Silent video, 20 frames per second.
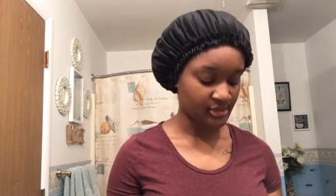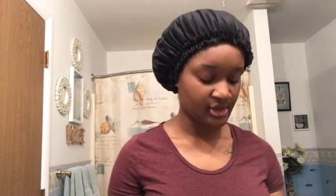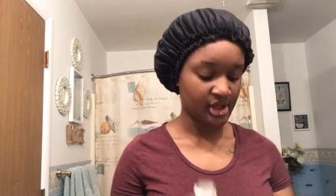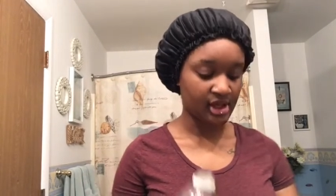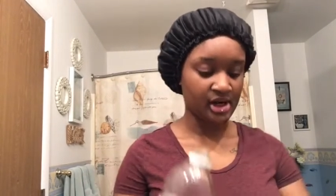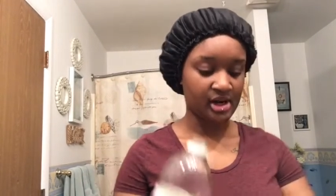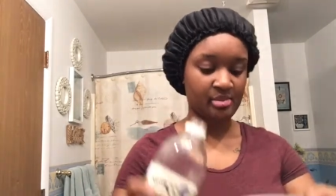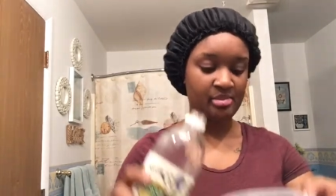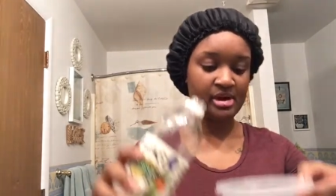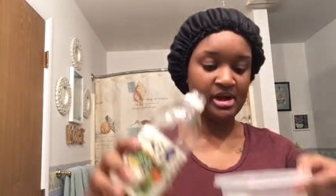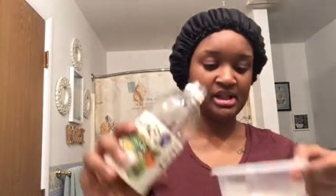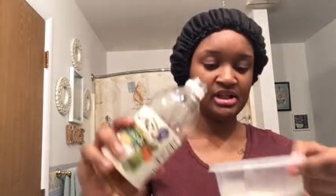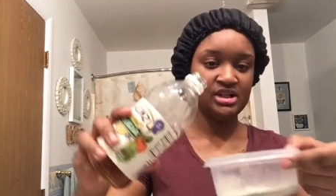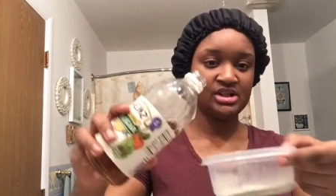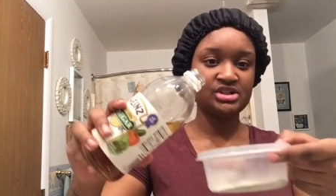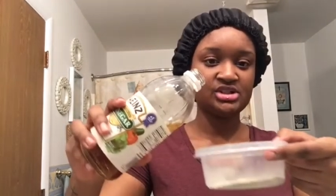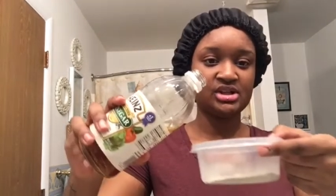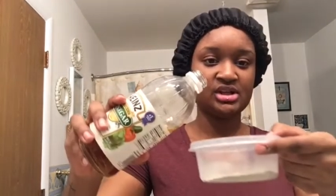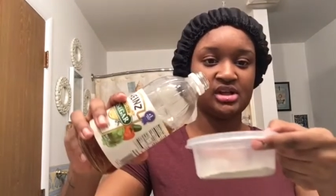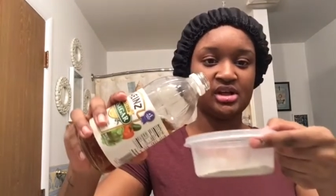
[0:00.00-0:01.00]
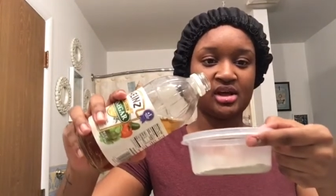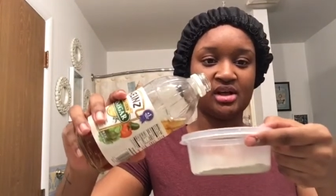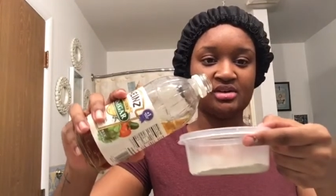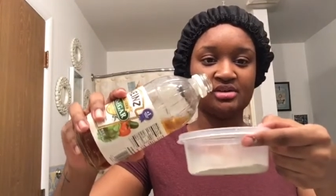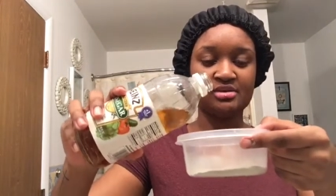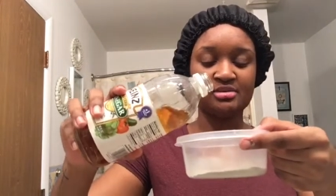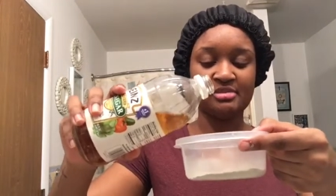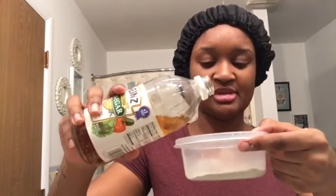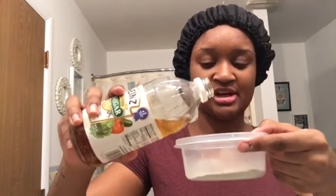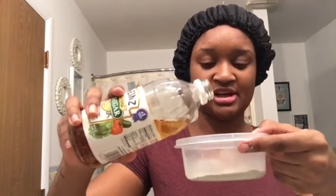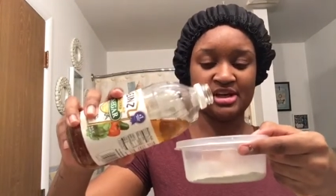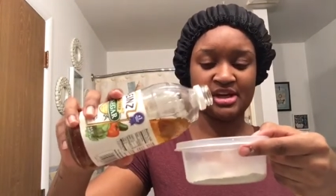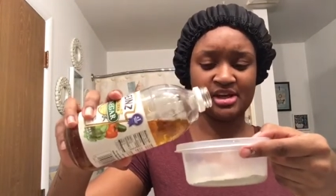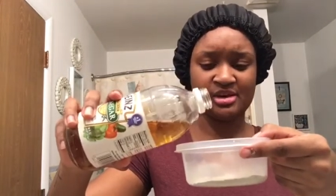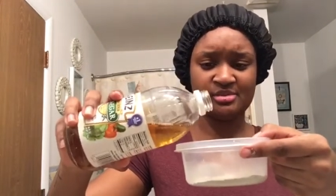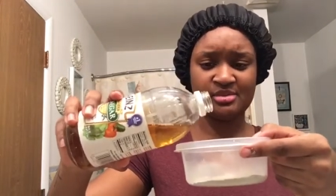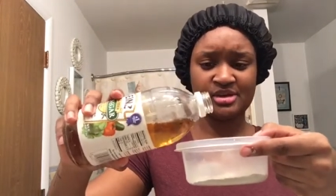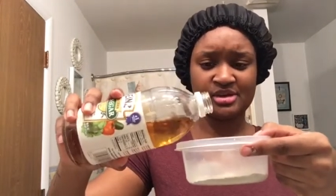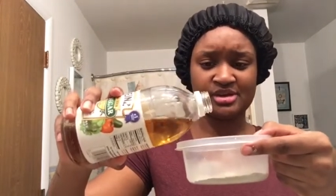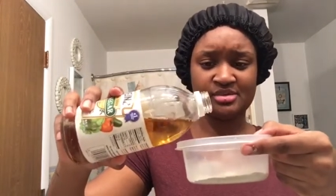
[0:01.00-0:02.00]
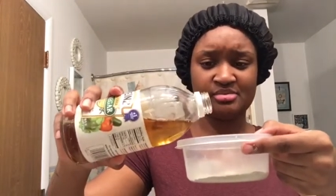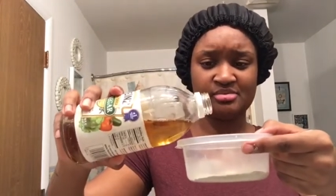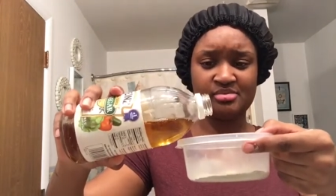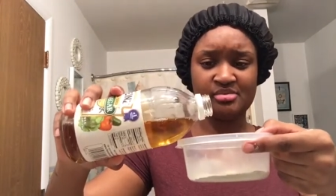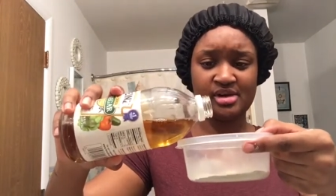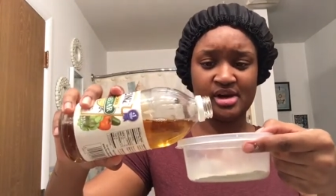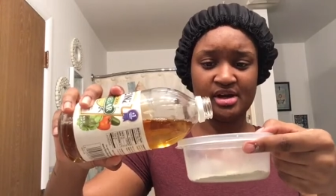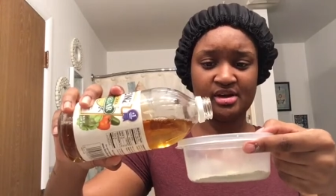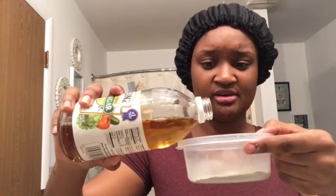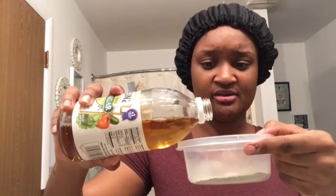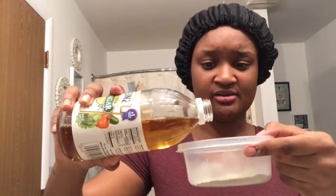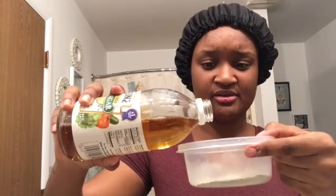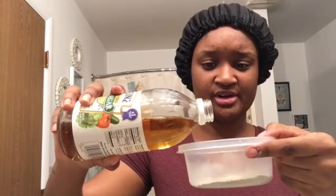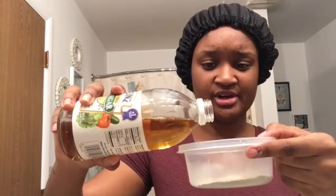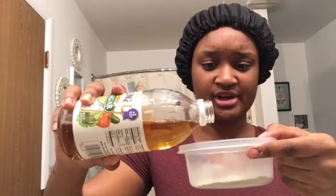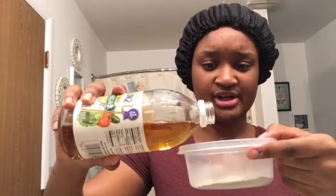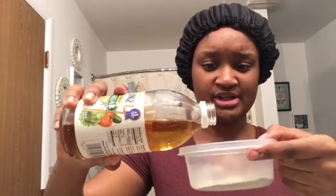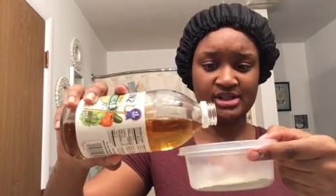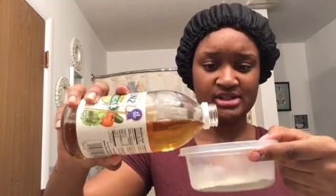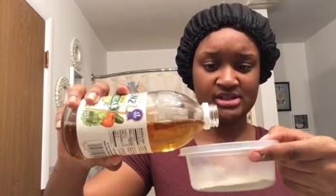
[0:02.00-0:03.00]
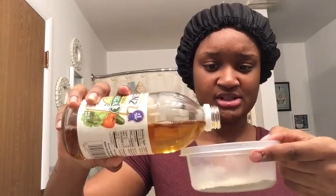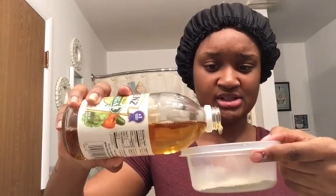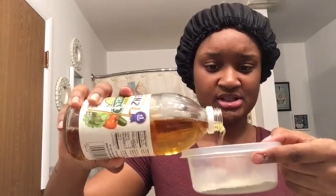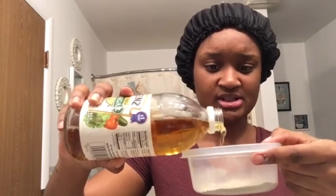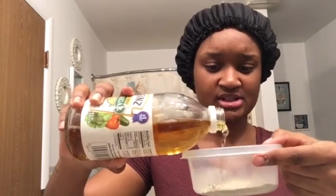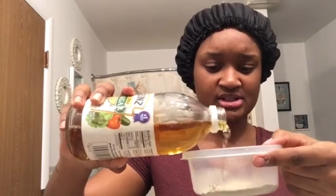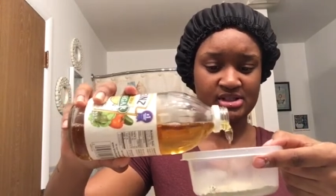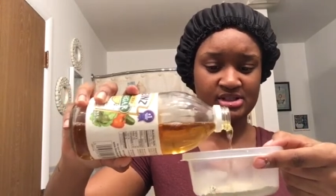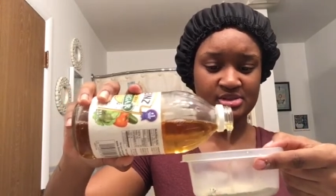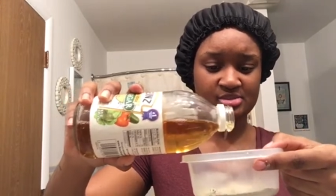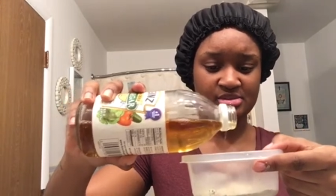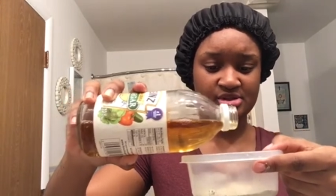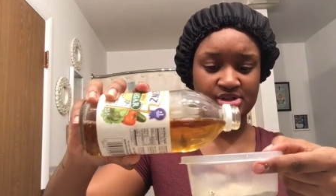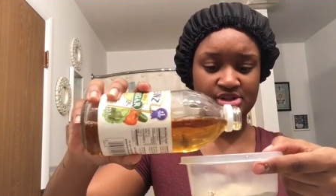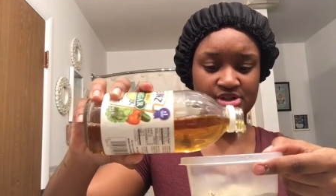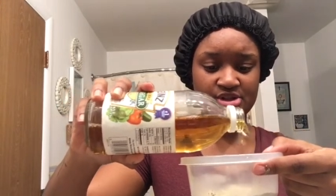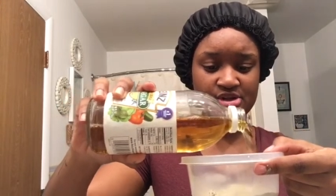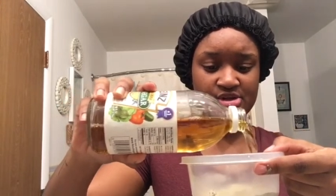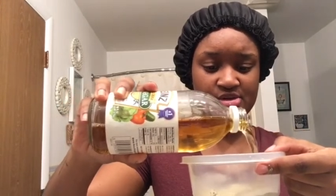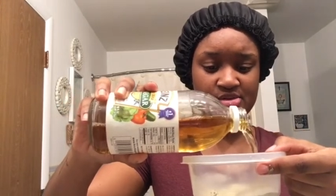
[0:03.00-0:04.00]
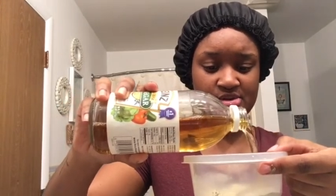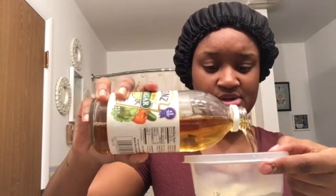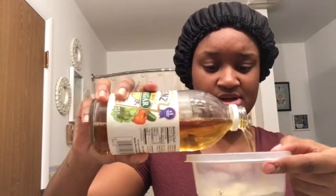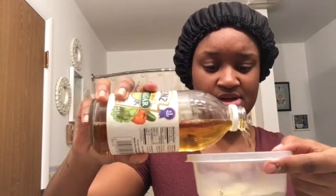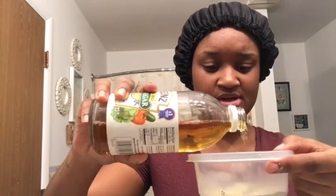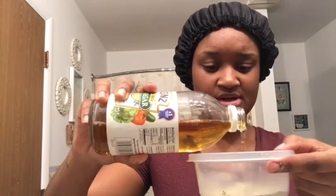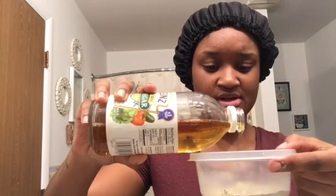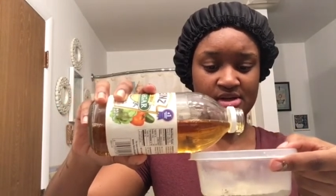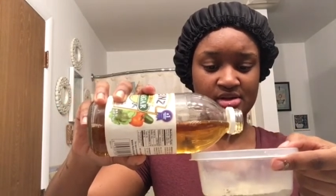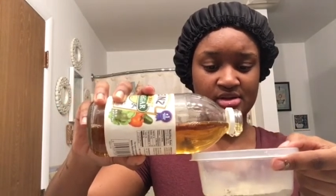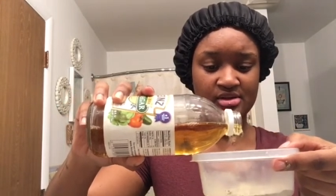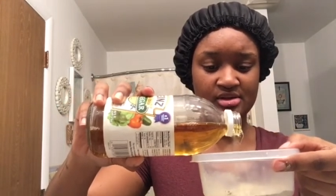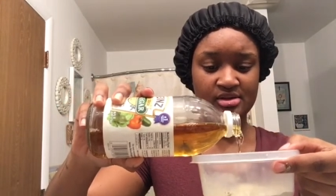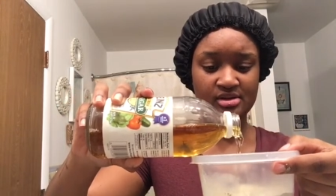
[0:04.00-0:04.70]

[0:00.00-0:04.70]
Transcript: and I probably should have angled my camera better for y'all to see this, but you know what.